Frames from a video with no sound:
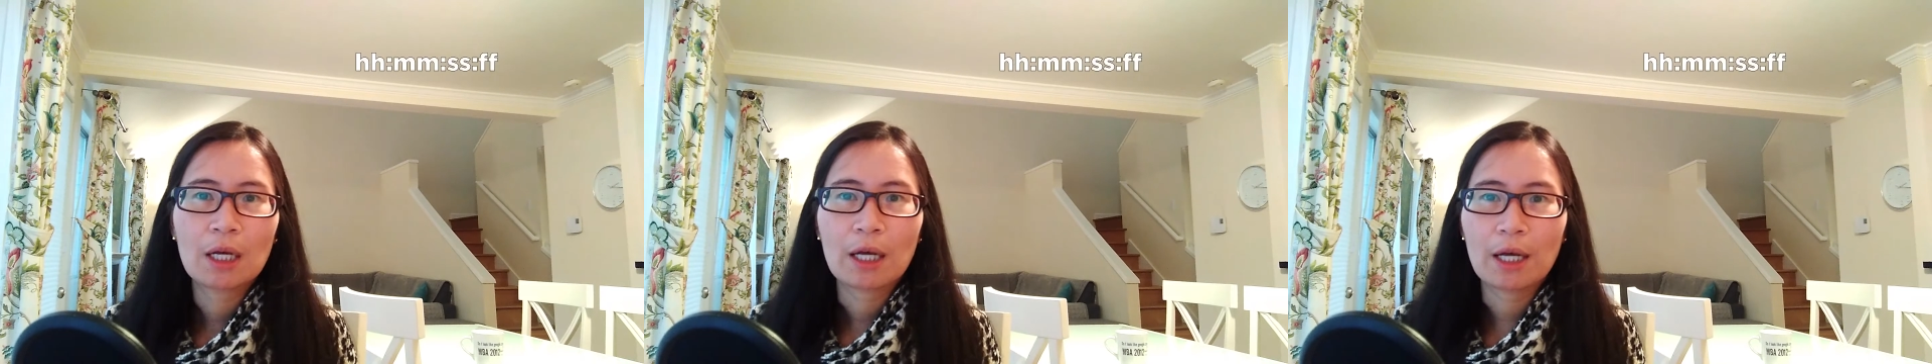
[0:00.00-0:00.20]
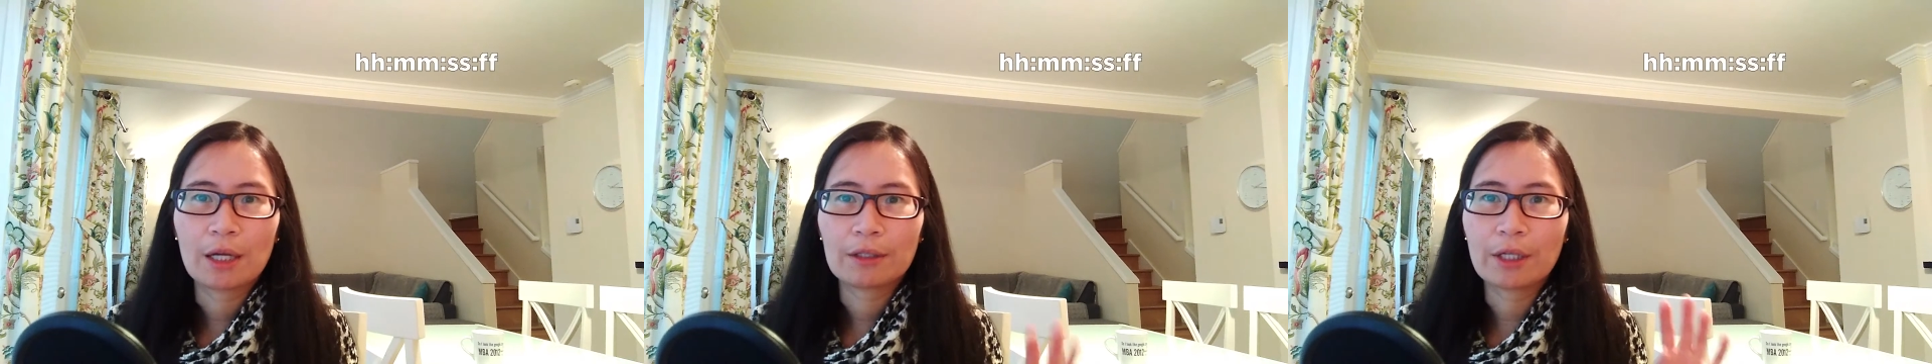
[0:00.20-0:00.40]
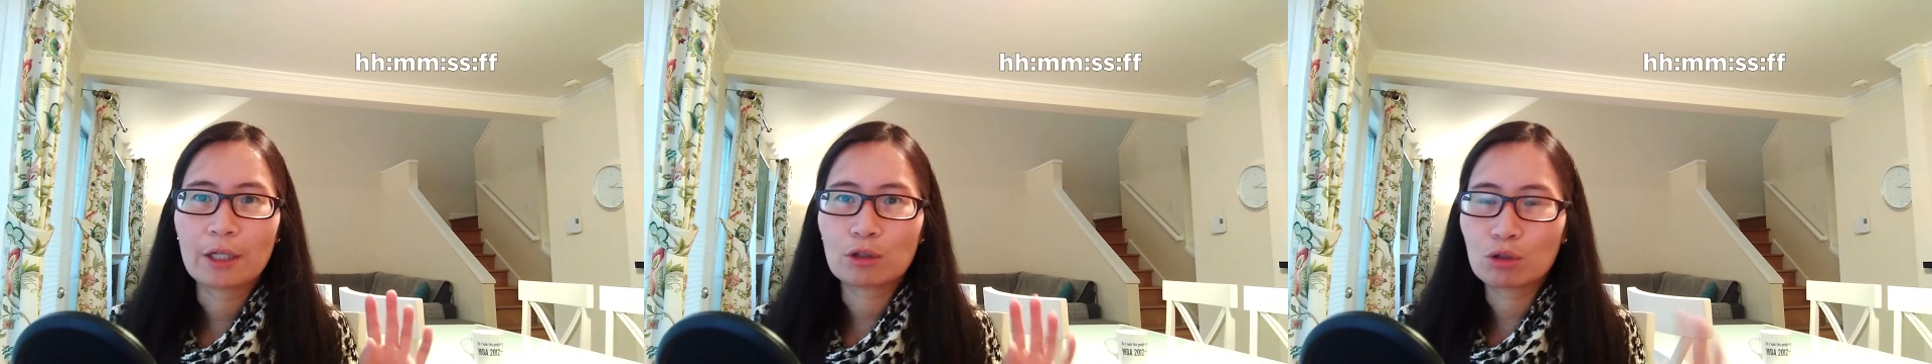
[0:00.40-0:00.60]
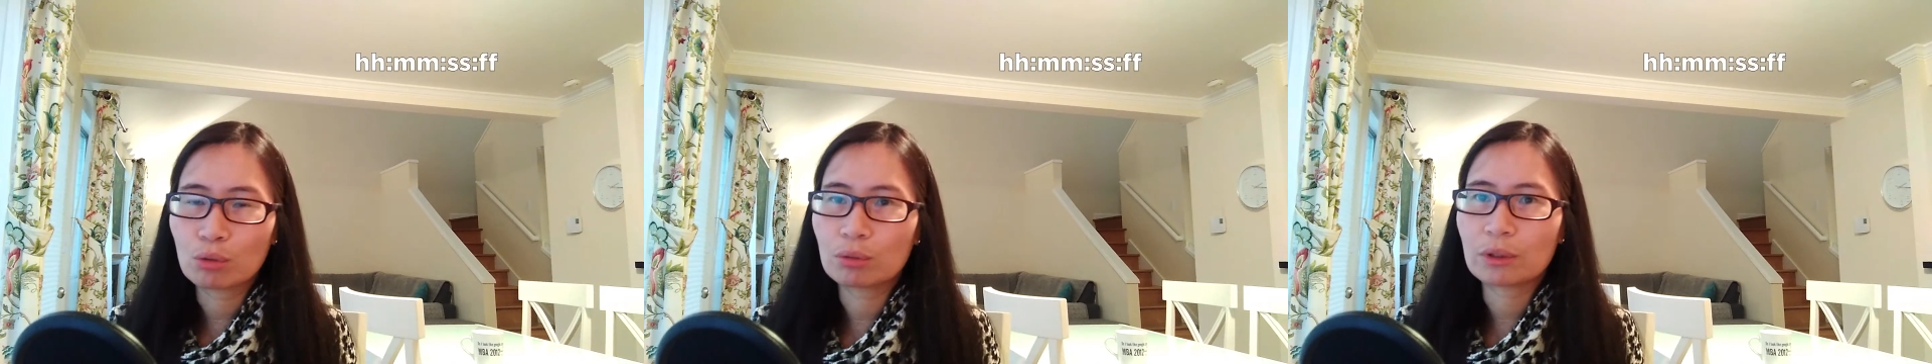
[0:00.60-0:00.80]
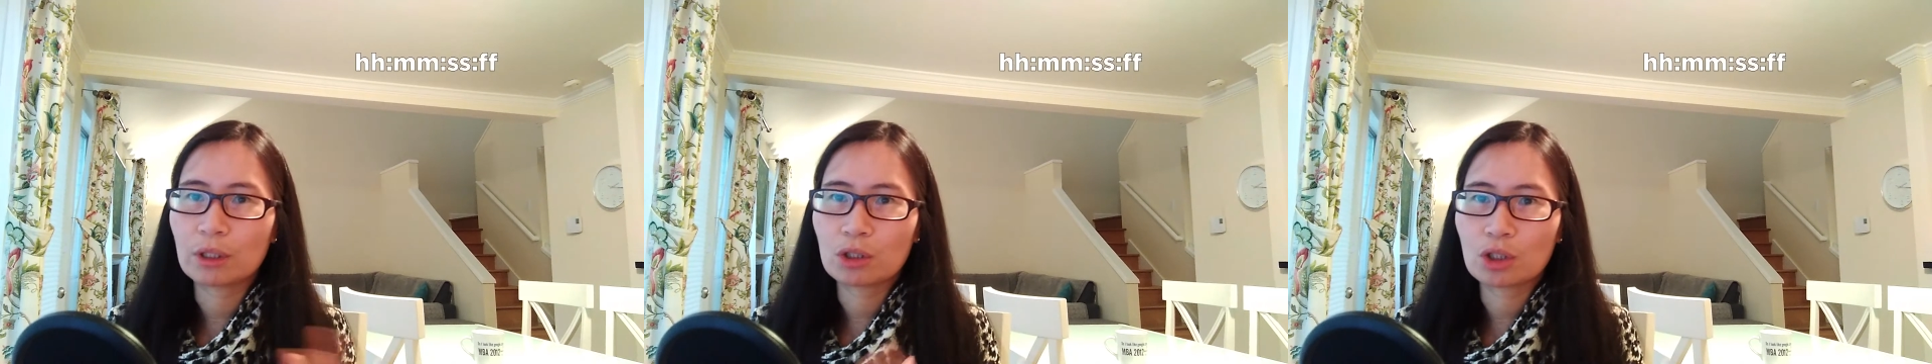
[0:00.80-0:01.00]
and then 2
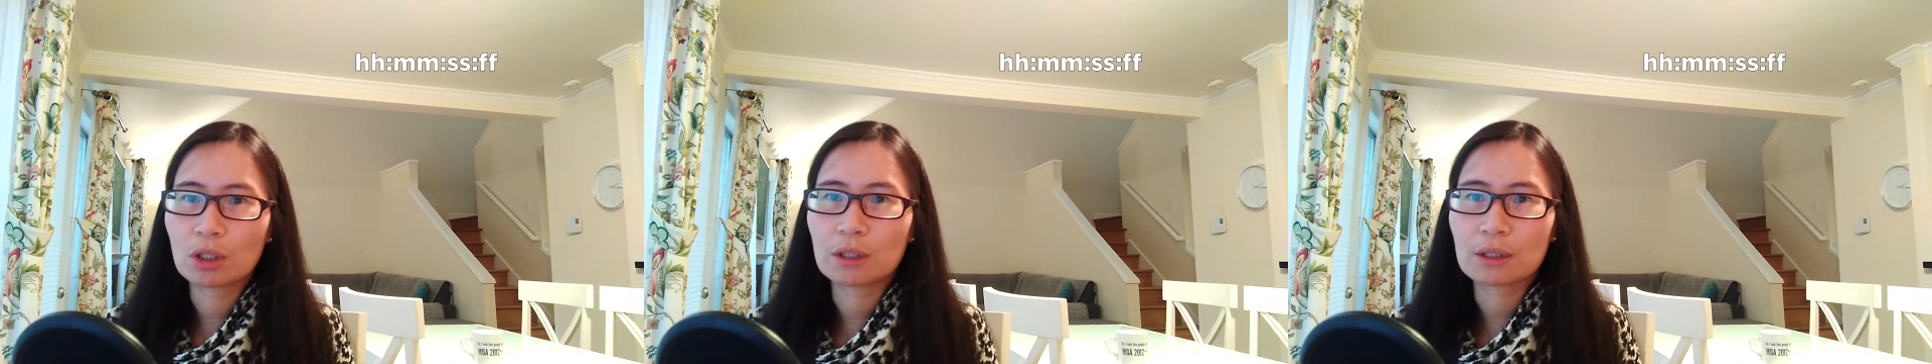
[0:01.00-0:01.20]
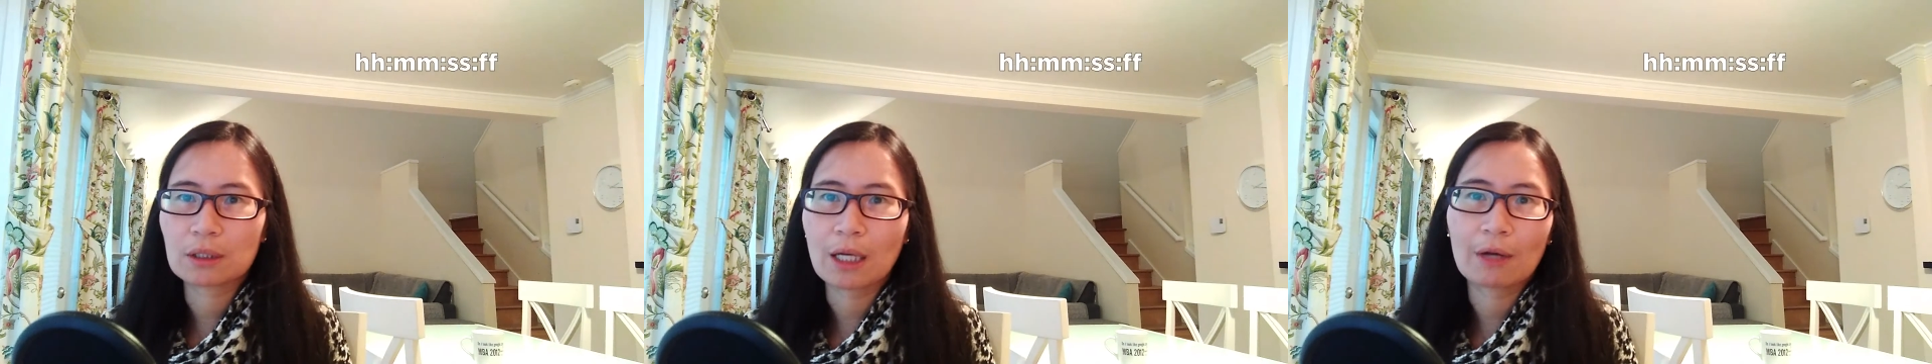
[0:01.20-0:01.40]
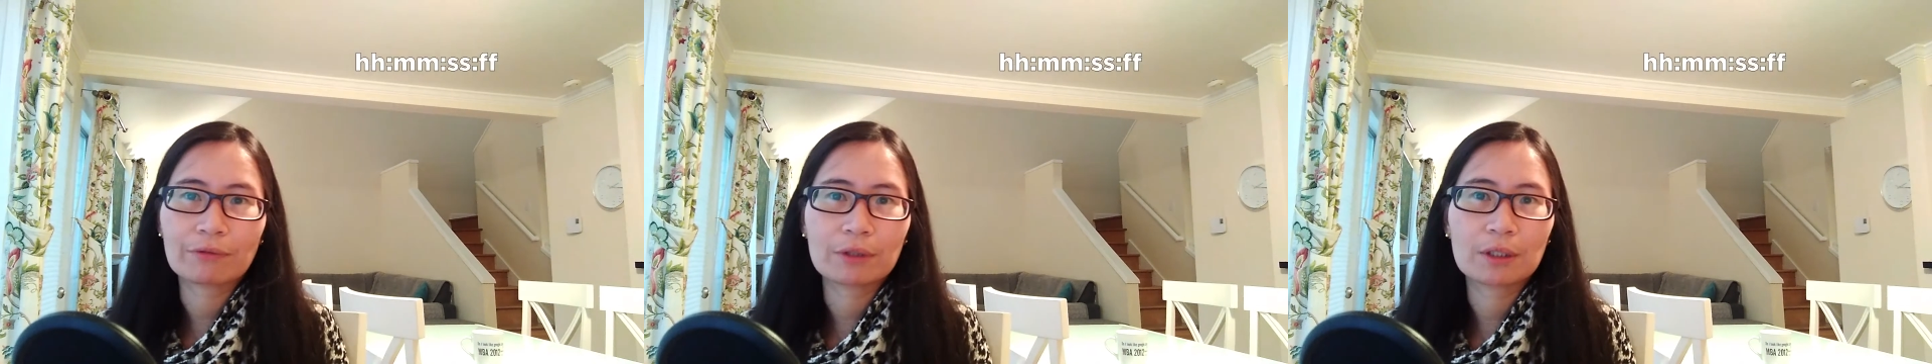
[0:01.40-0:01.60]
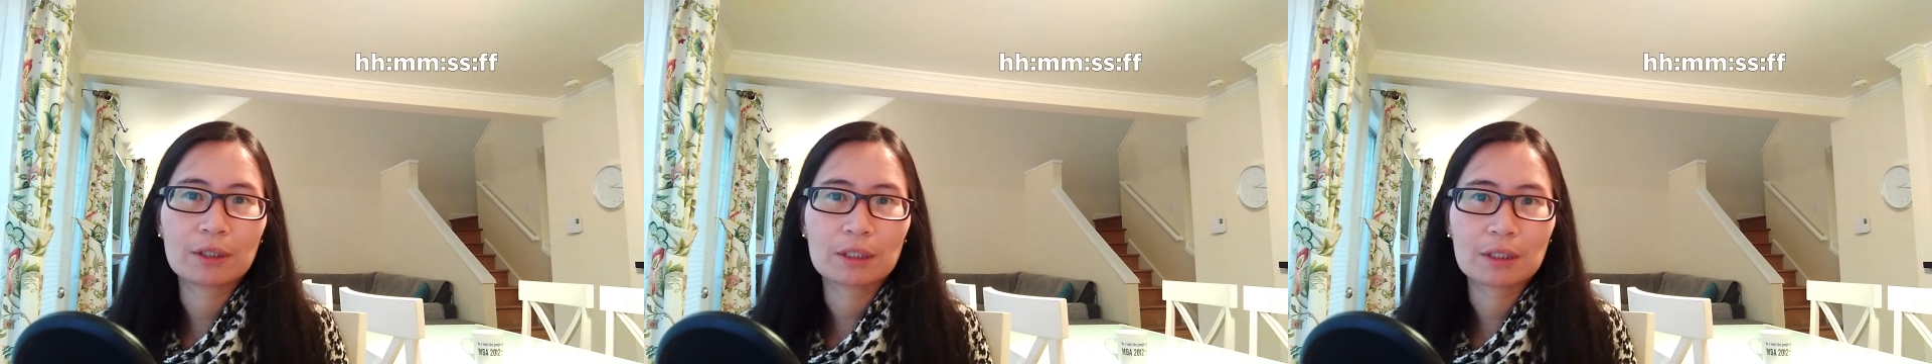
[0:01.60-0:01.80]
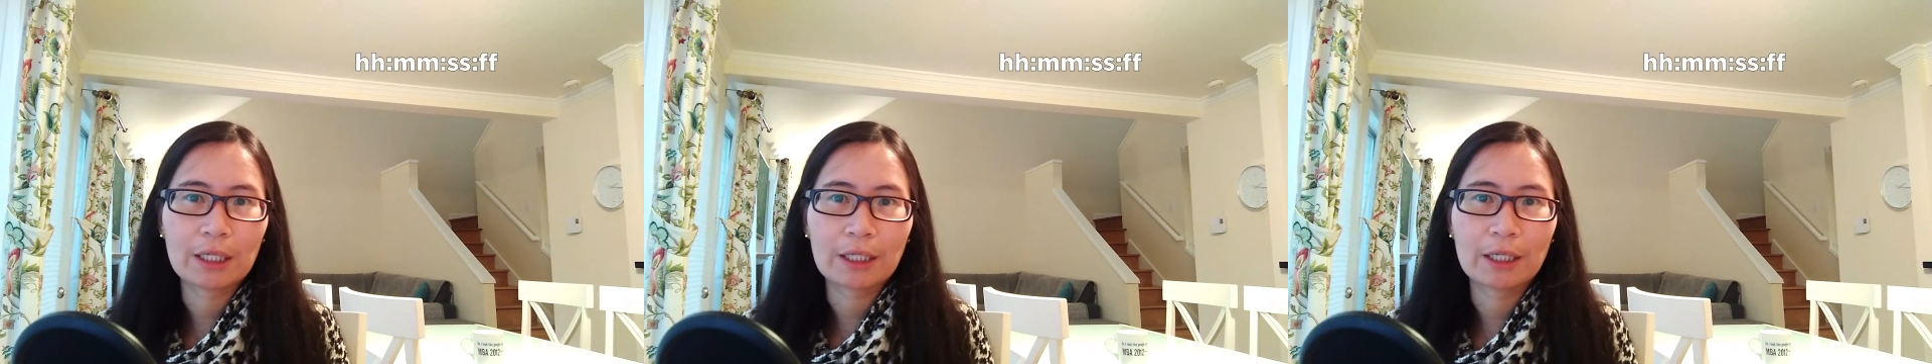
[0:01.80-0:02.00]
digits after the
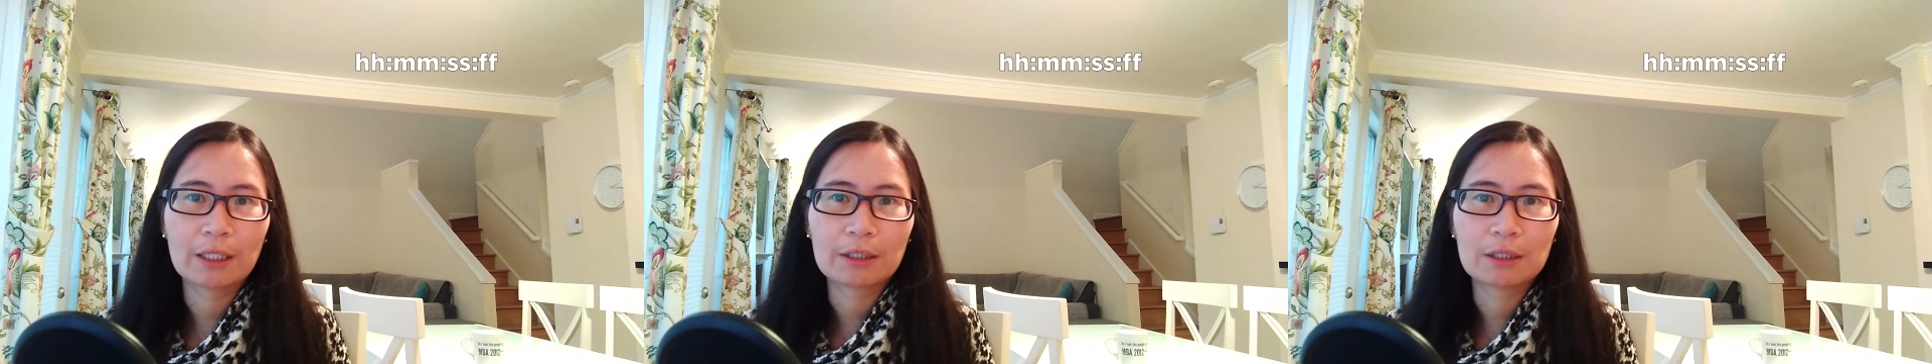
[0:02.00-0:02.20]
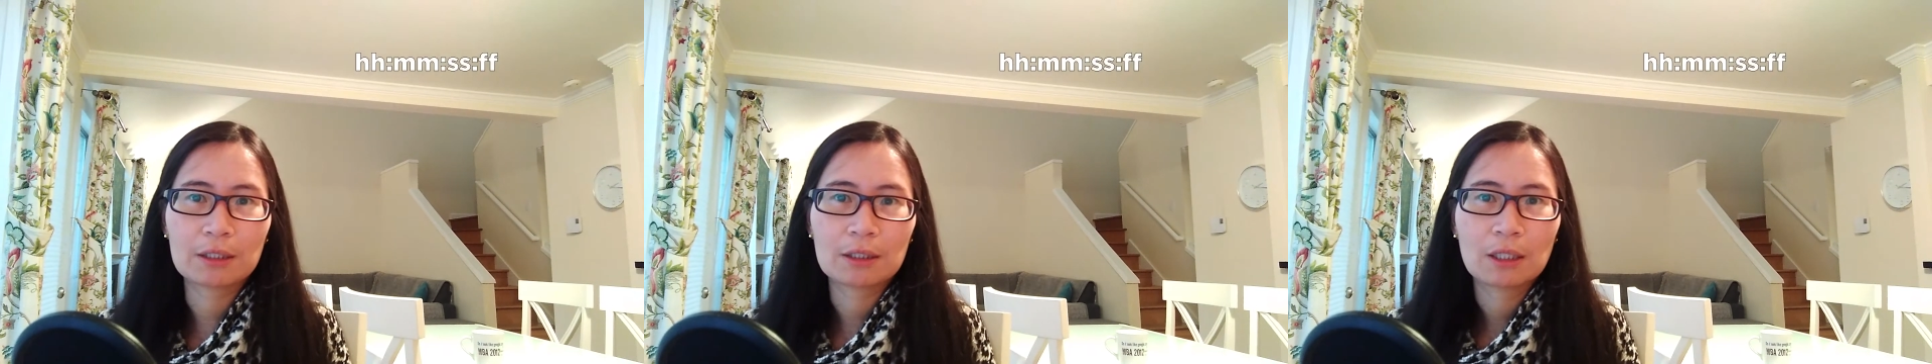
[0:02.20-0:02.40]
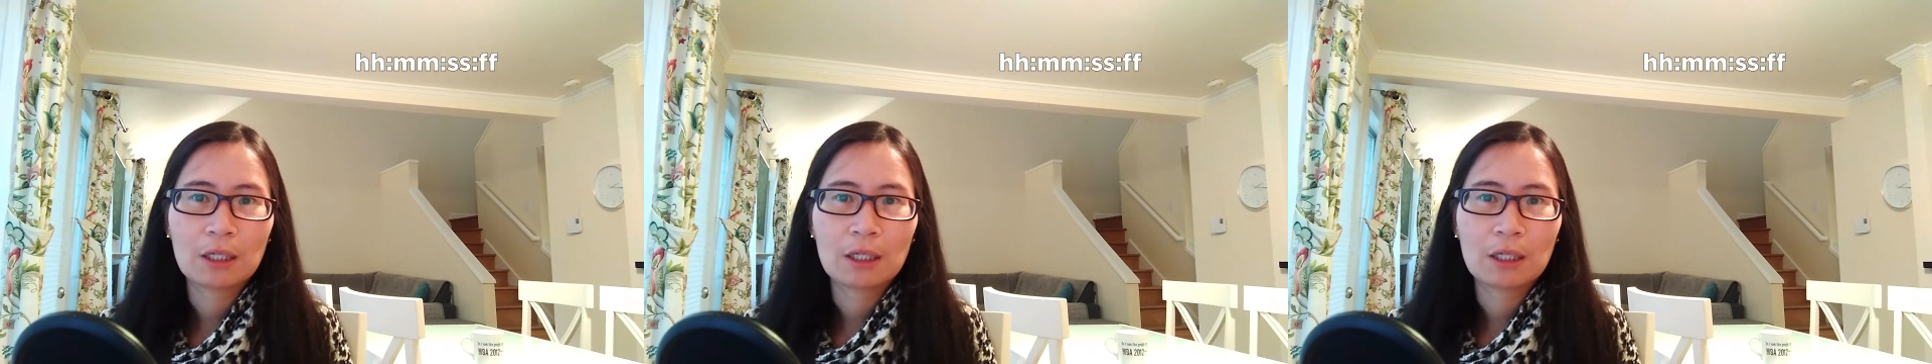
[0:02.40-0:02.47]
seconds.